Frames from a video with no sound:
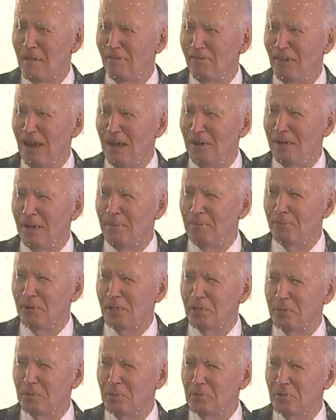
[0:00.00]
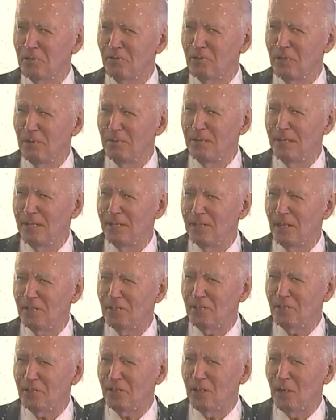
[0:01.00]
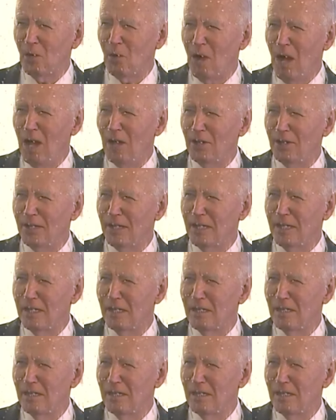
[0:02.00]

founding principles of liberty, justice, and equality,